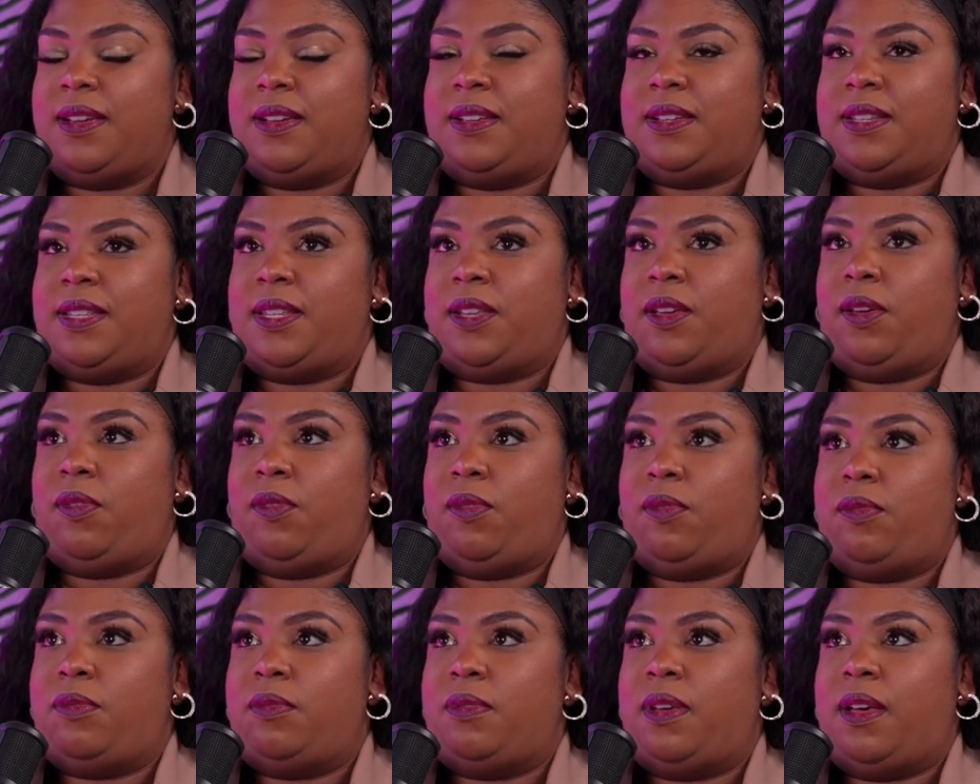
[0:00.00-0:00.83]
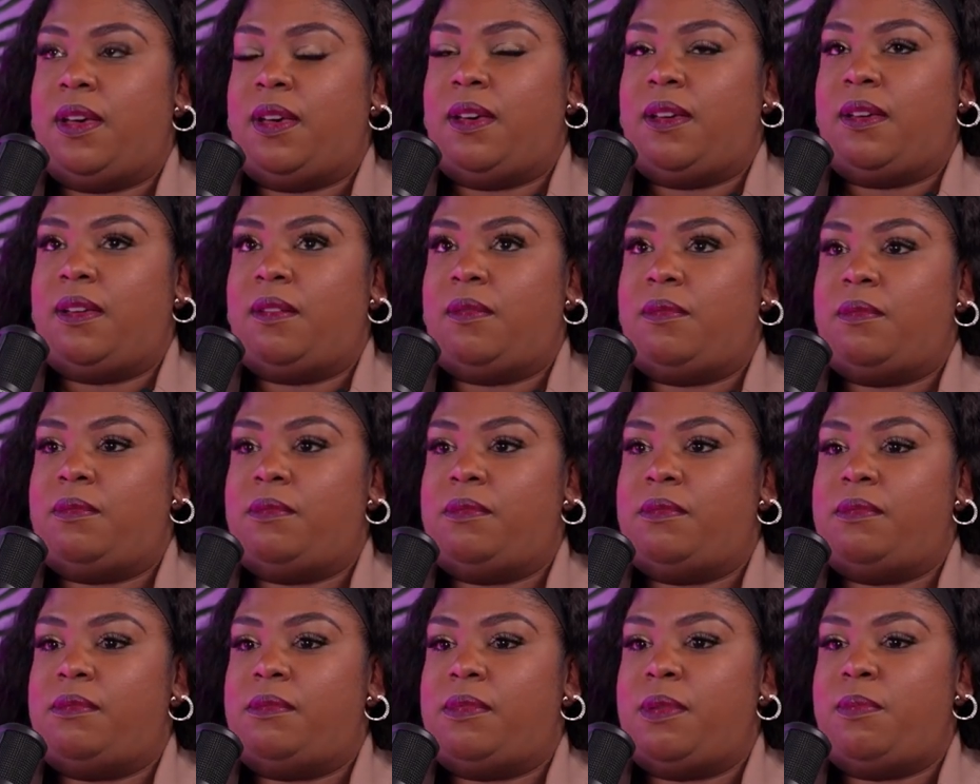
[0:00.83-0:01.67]
So,
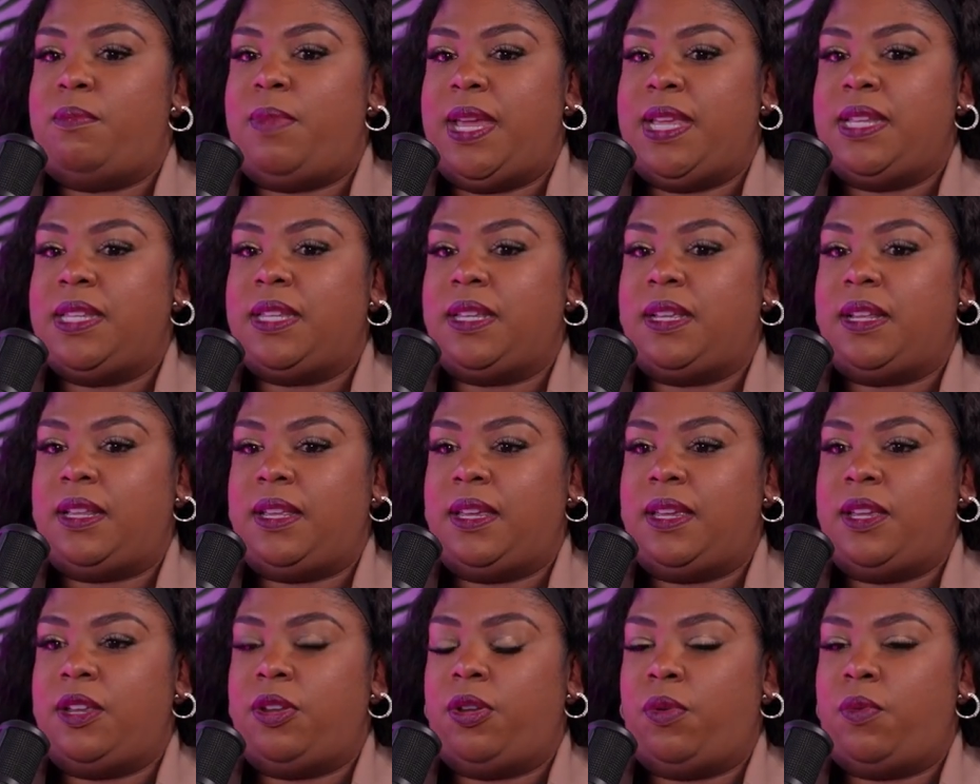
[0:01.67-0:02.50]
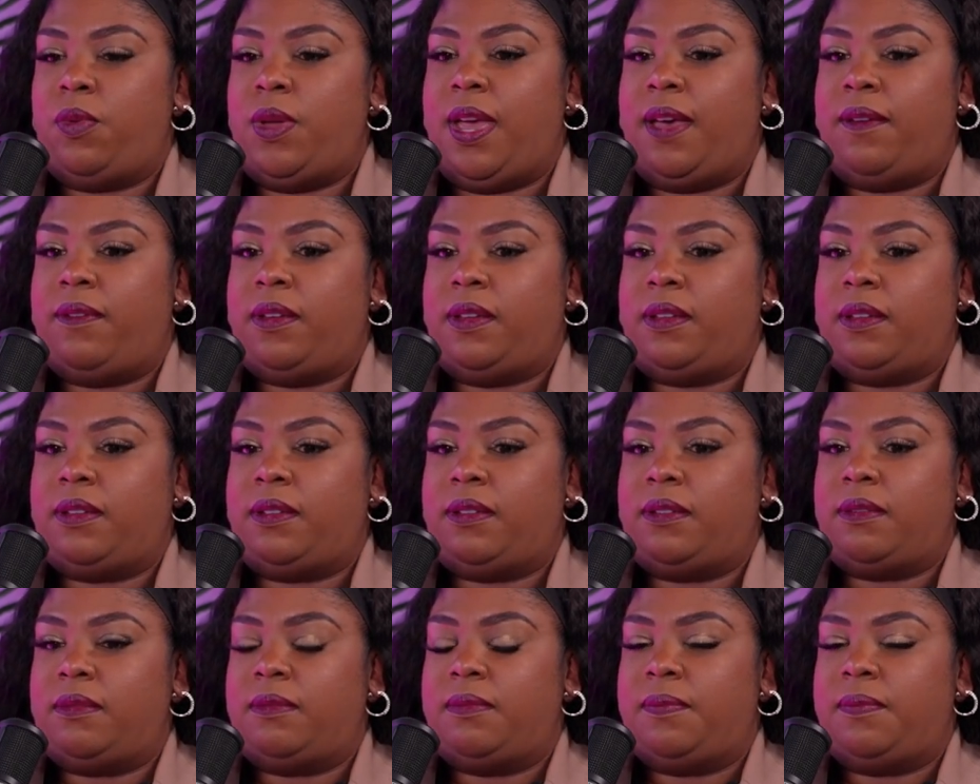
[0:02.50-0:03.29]
but basically, we have a